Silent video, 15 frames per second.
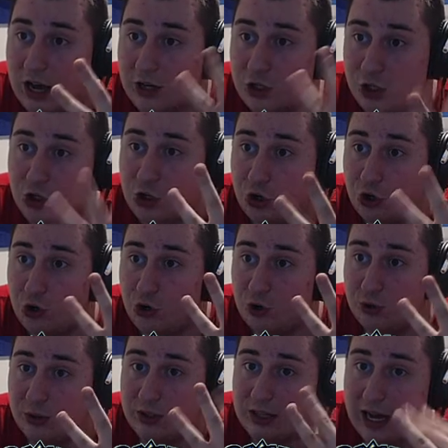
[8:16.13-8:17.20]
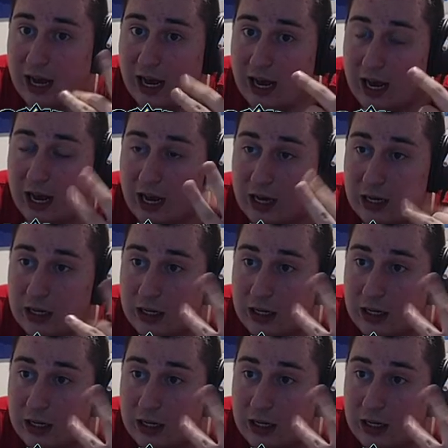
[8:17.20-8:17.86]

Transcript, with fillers: choose uh,